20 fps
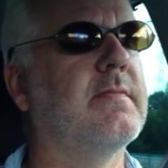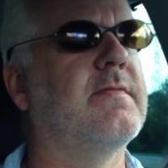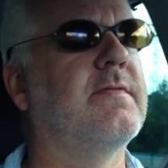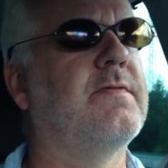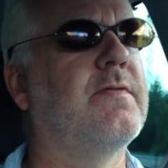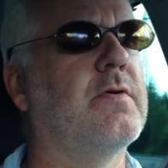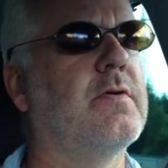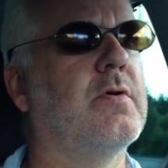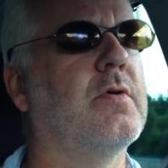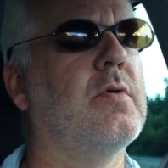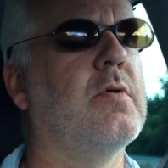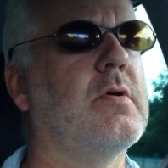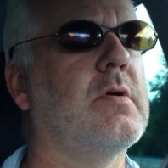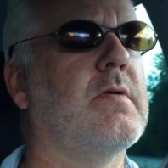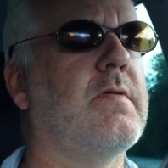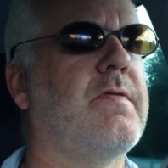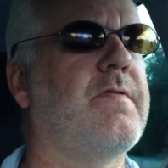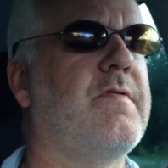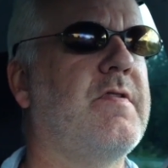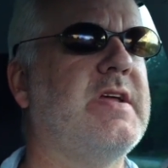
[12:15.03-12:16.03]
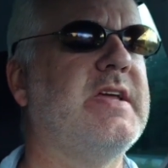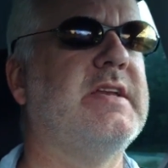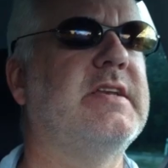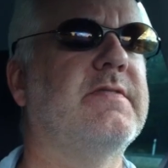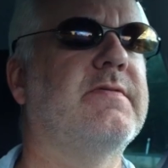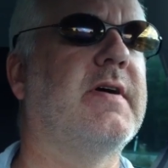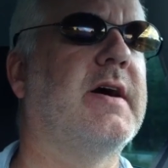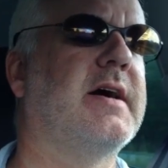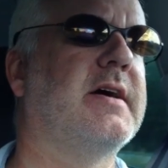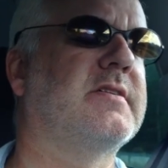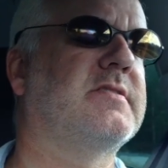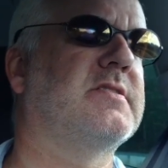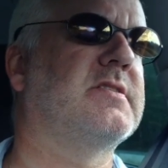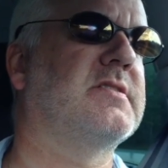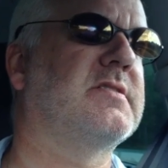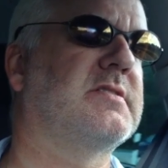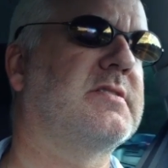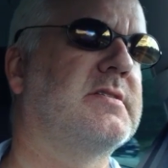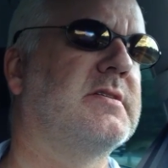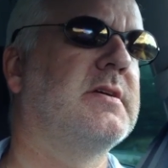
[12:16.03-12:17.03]
for all three
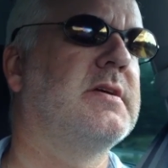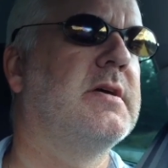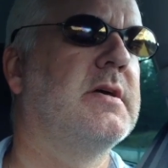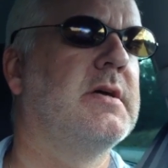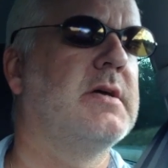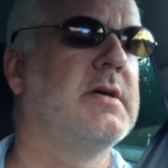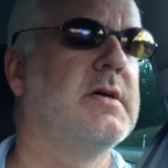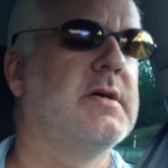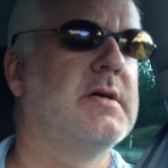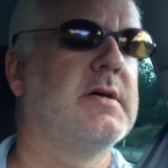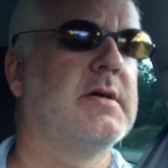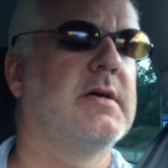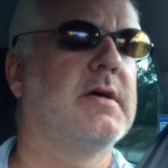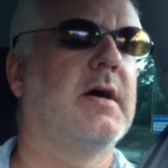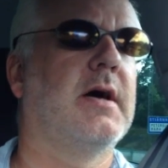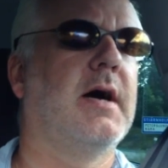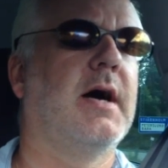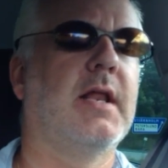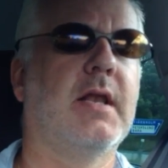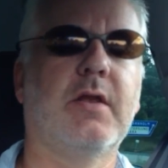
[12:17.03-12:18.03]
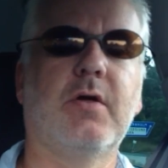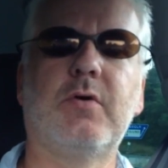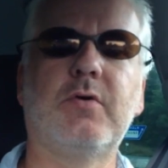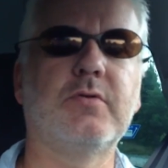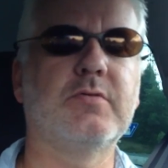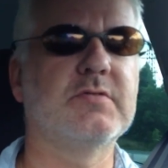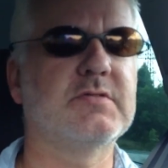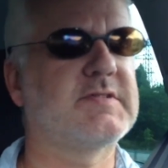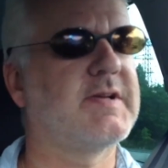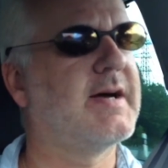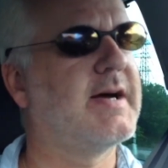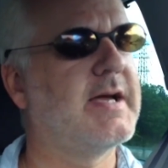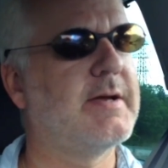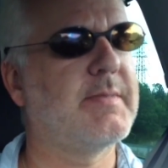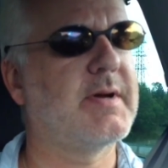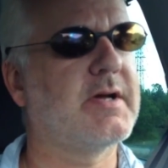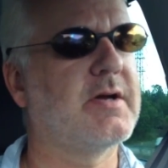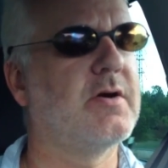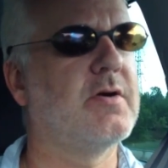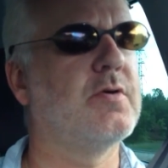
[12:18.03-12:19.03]
devices a long
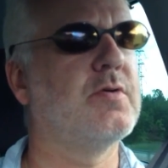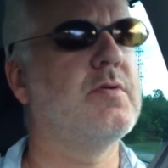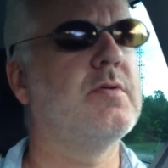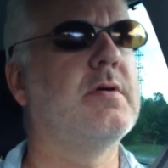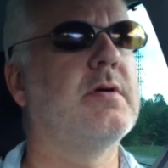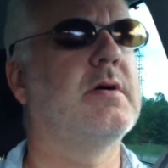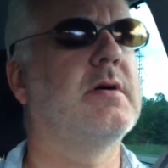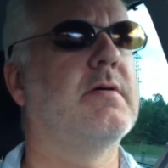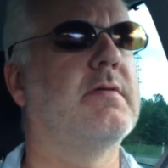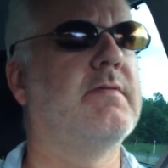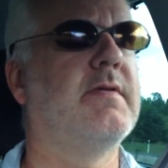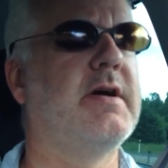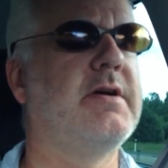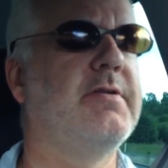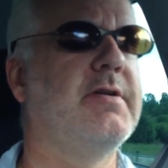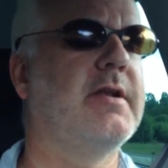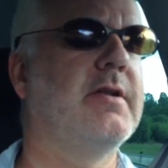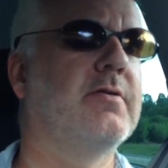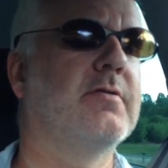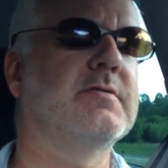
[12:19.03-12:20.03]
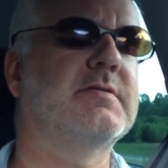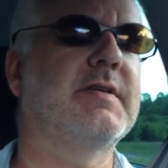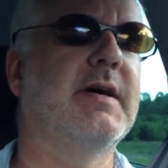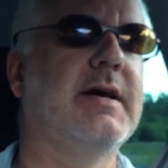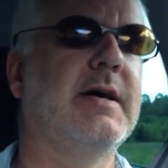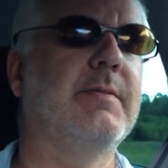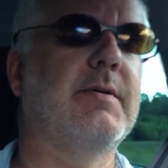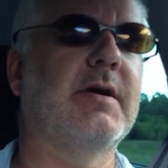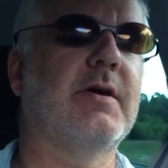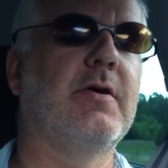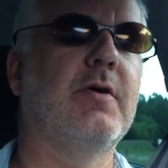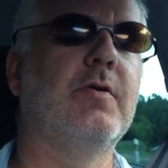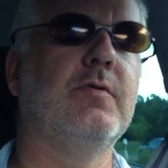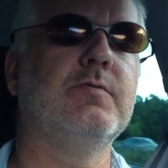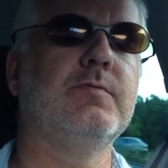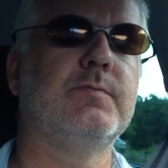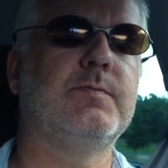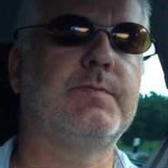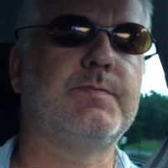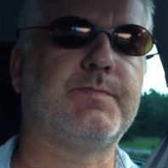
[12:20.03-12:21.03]
time ago, very long time
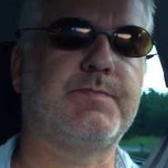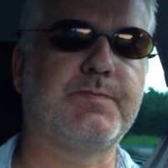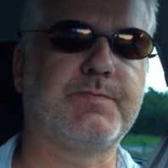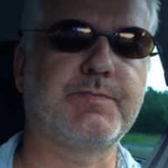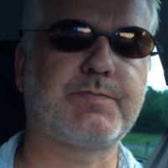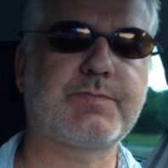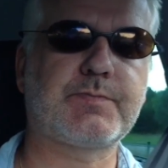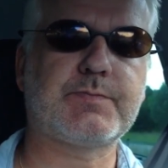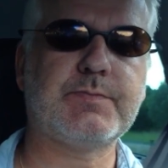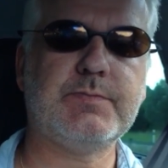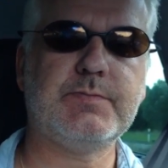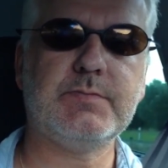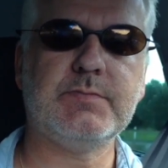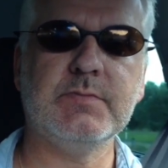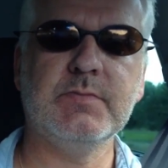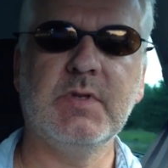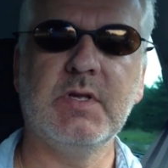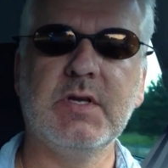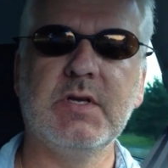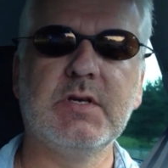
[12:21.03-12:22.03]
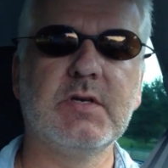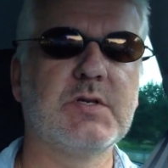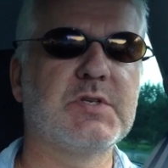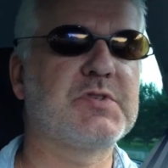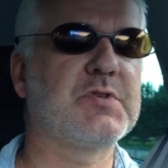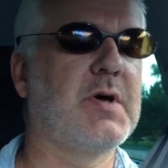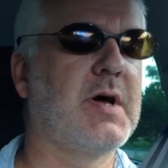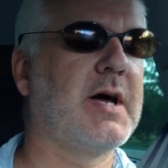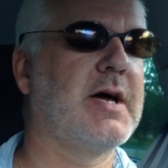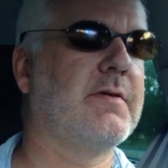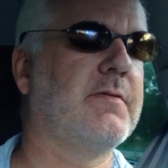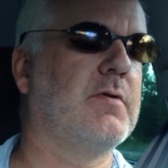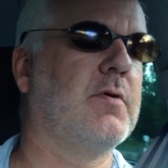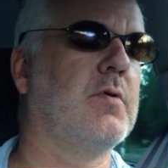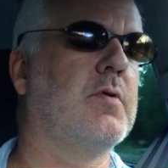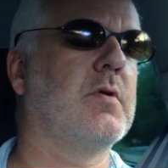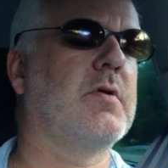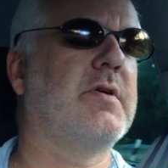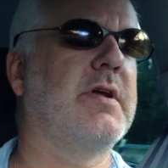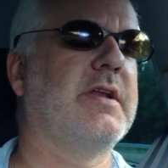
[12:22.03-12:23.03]
ago. So I
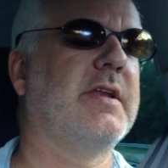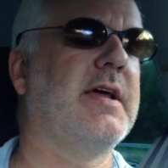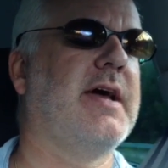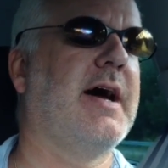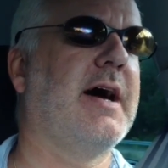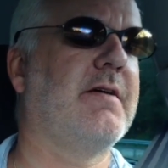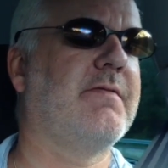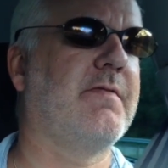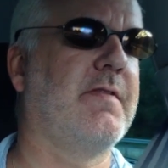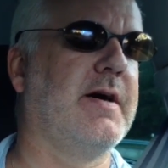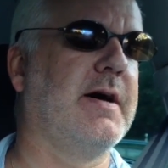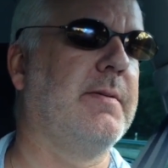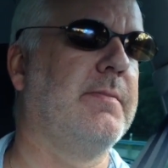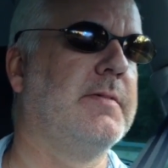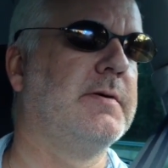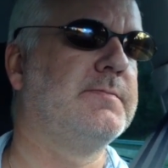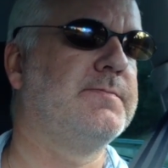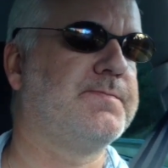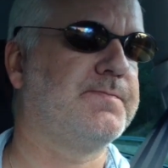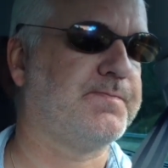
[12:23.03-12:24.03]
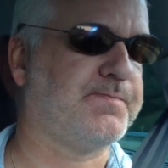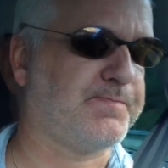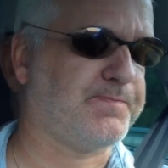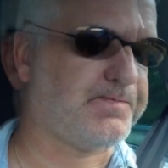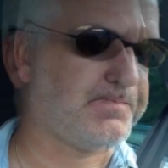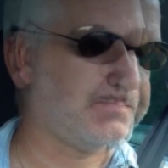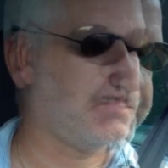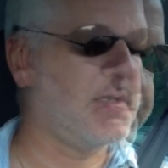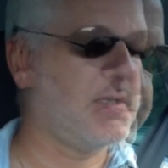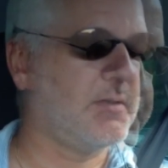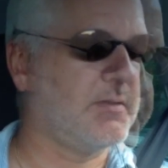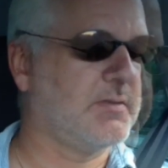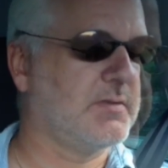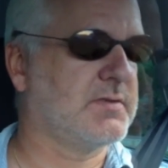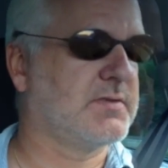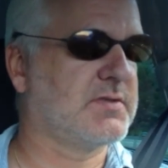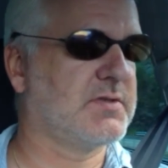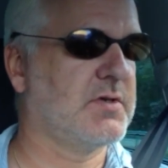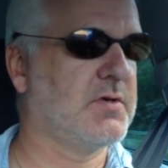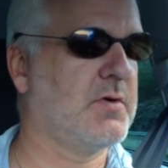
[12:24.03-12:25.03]
already have them.
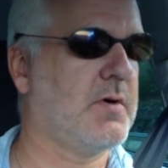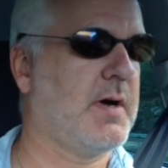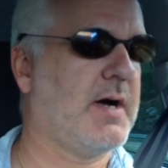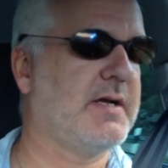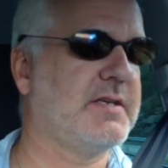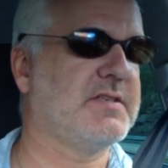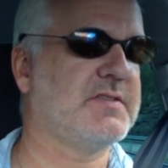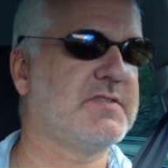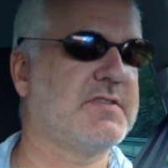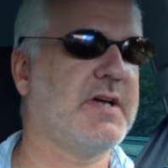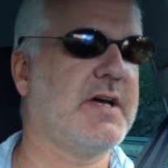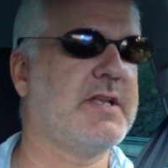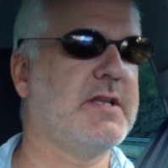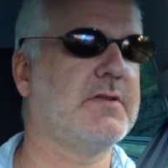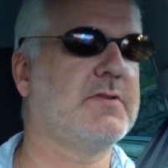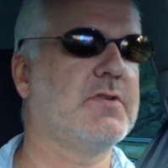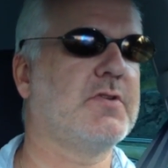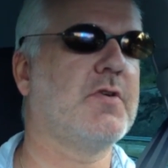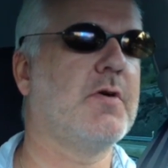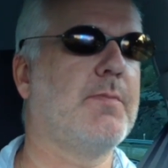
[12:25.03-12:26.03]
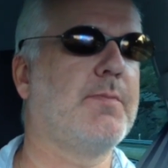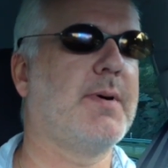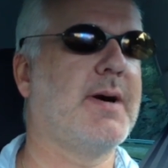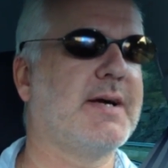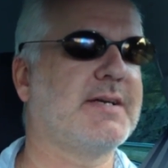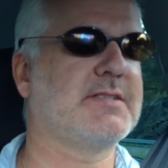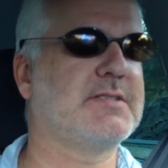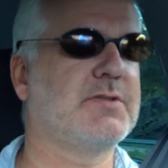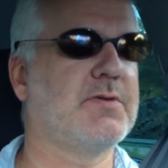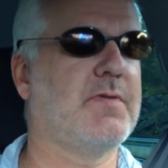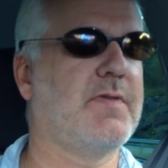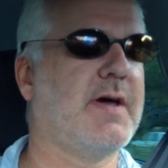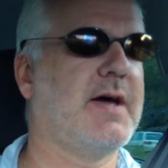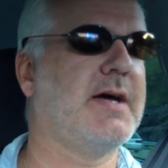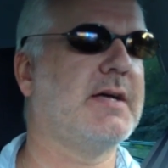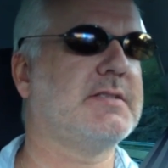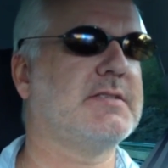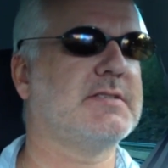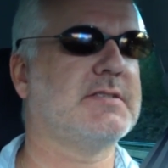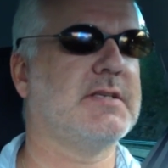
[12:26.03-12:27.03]
Uh, so I decided to go back to
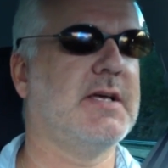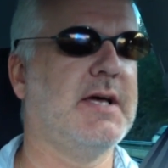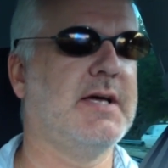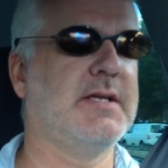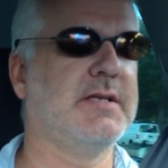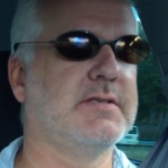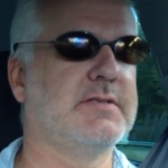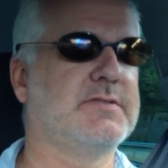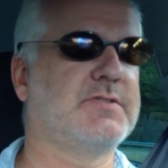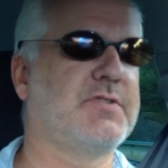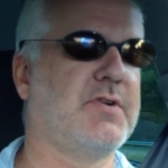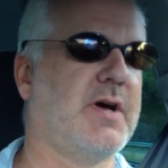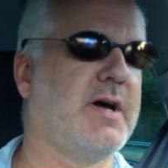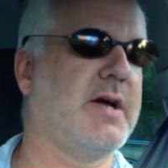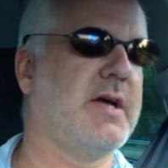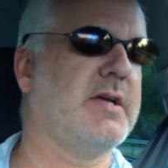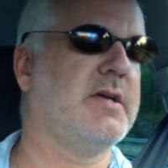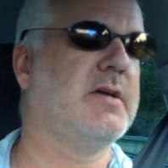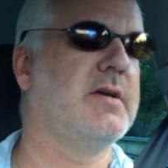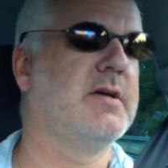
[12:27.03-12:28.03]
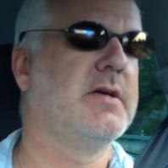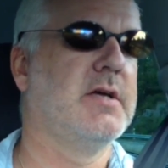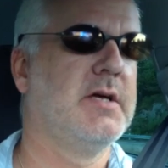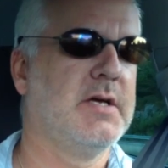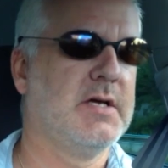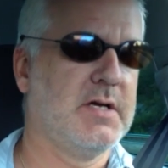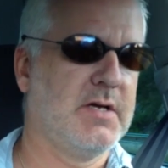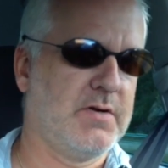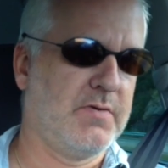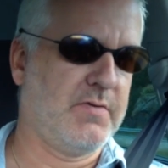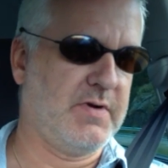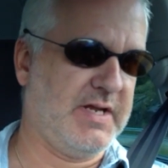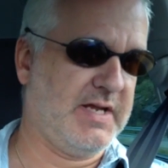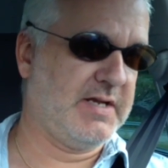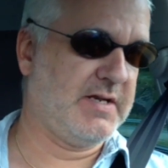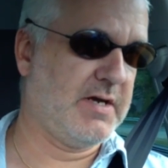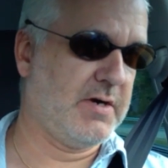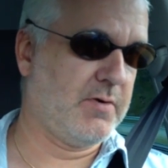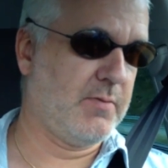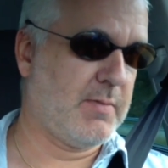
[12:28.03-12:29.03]
that and try
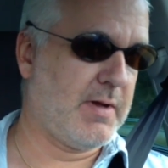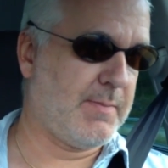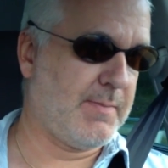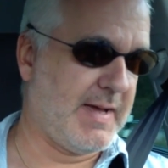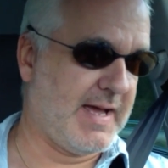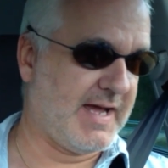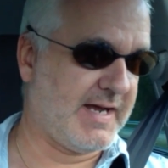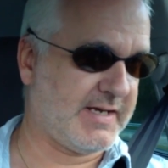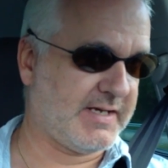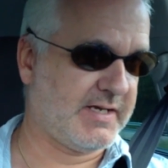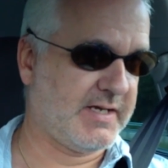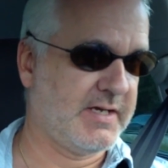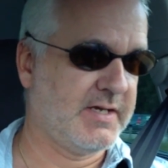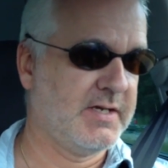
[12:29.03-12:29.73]
Reader on my Mac.